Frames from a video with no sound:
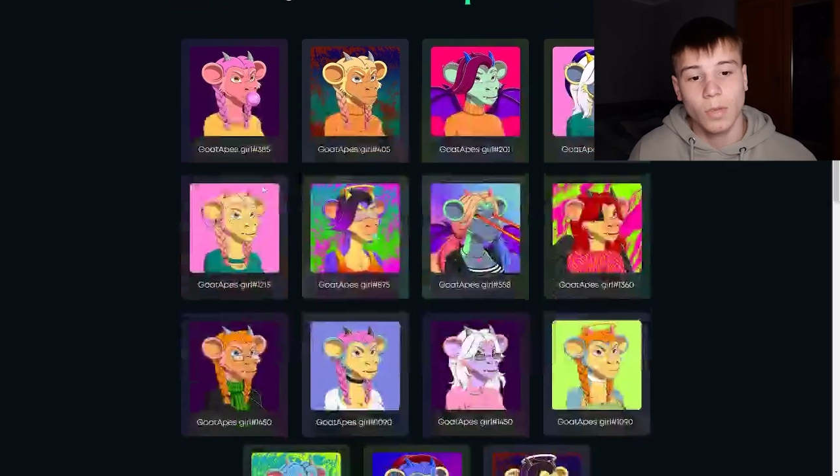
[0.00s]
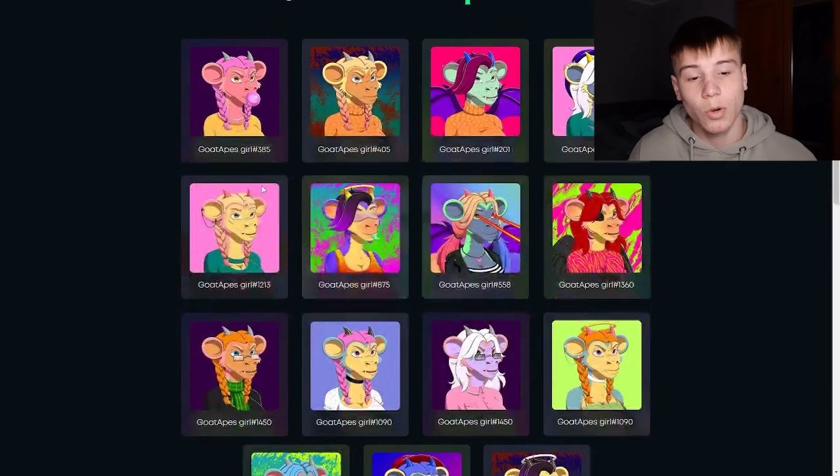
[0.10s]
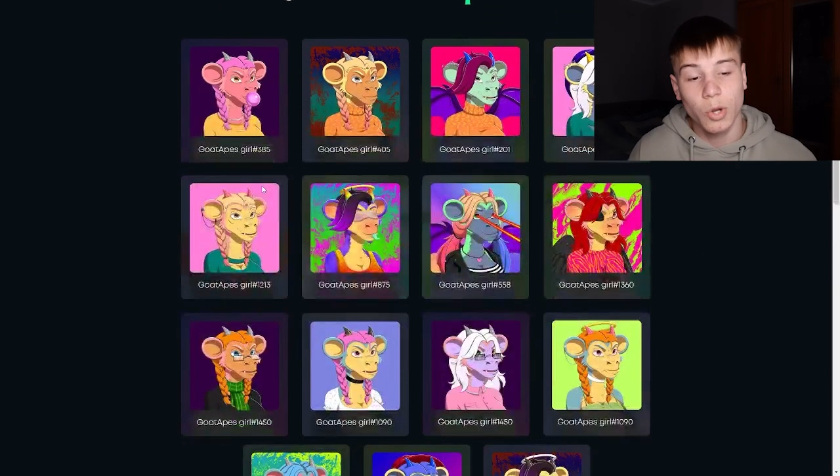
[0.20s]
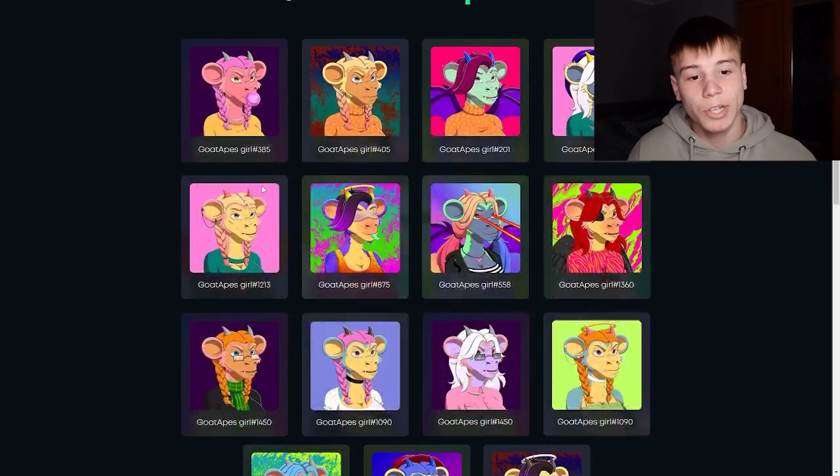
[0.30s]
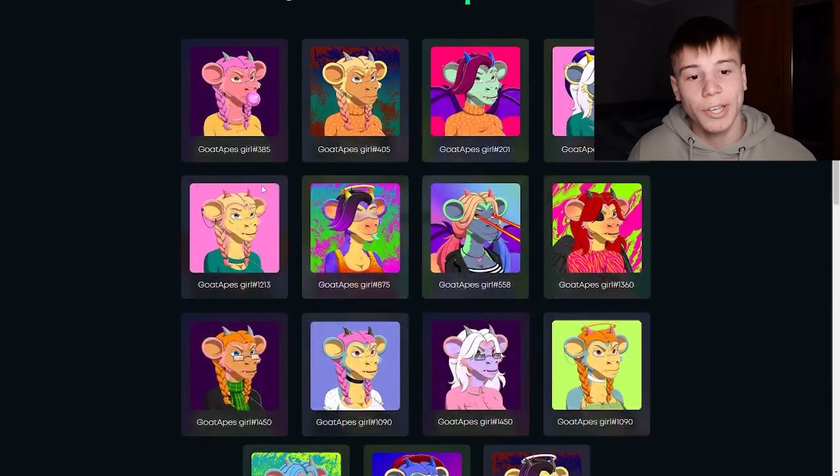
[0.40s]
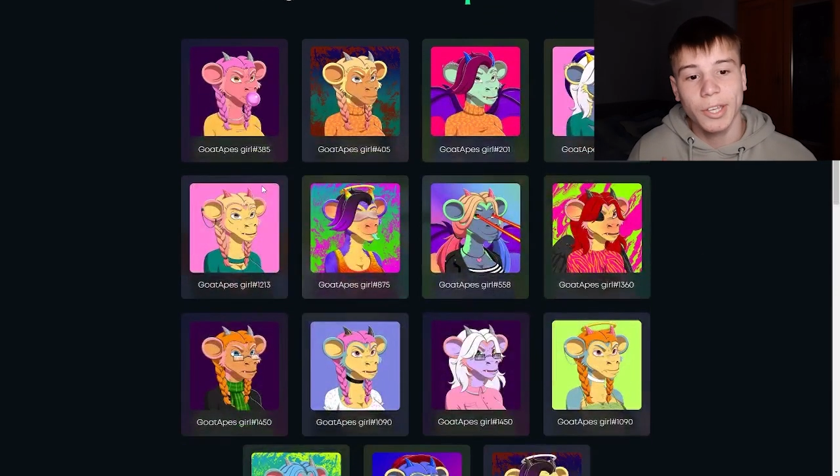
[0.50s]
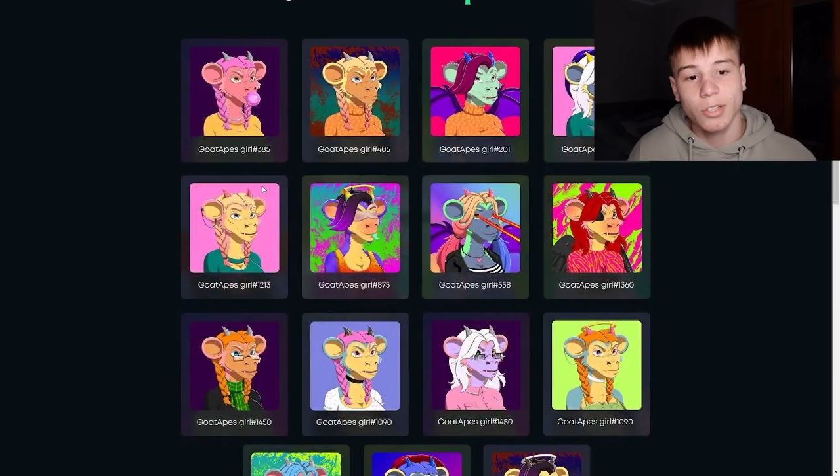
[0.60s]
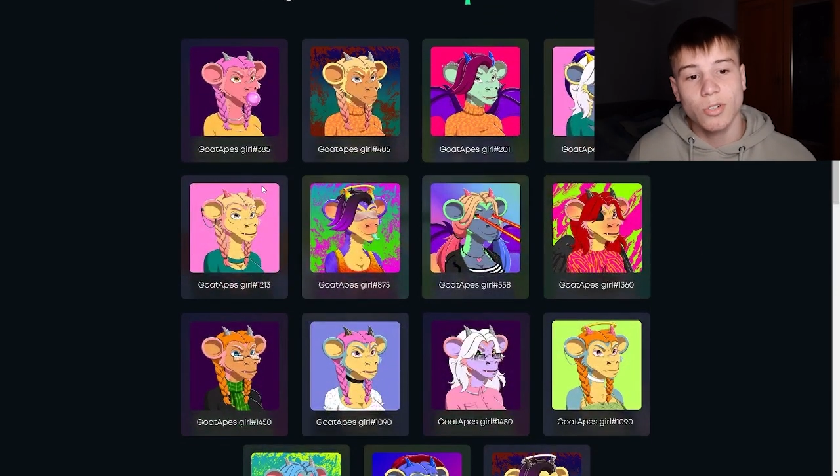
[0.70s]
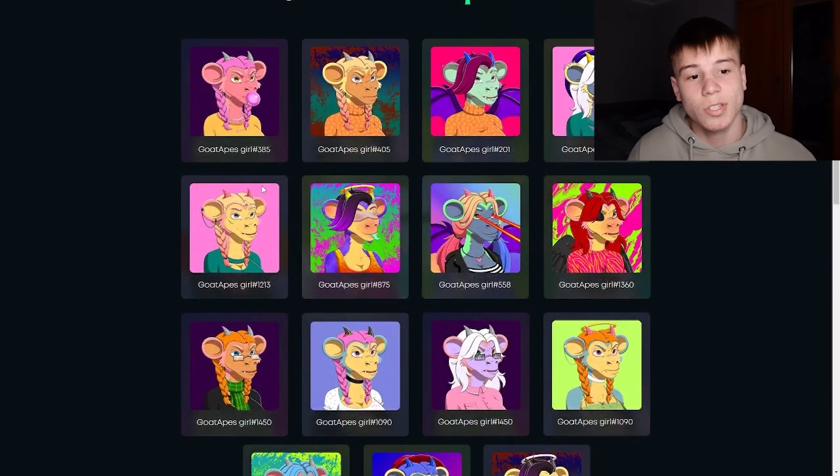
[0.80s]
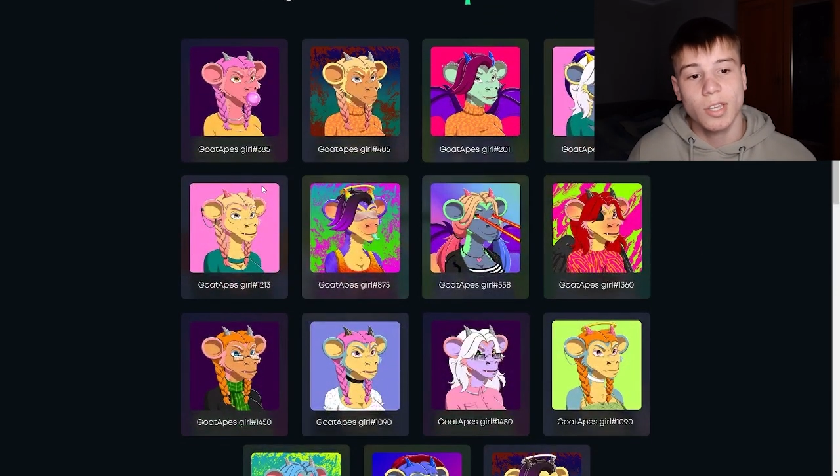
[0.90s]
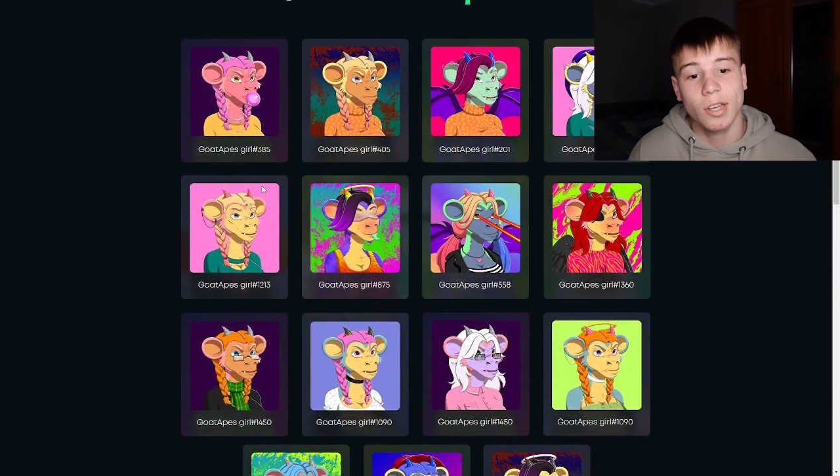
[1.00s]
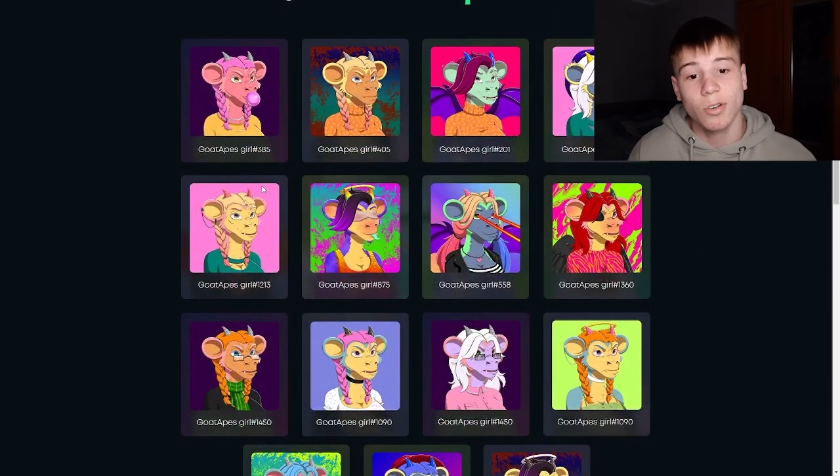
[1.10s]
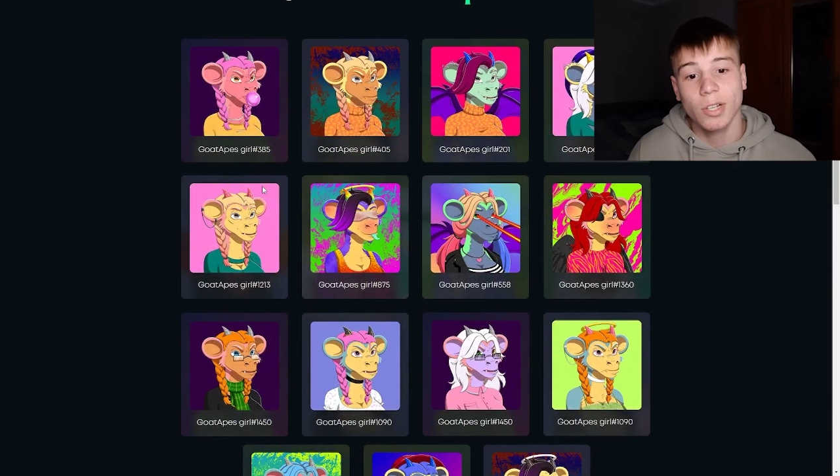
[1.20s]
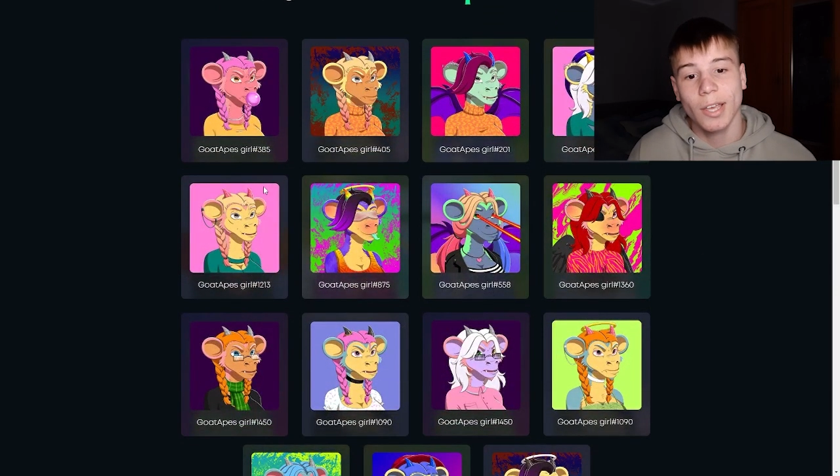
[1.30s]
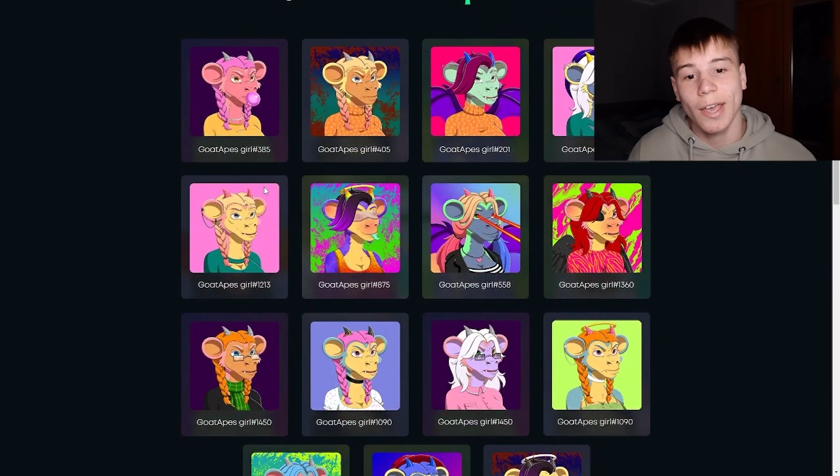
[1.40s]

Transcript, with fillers: really interesting, really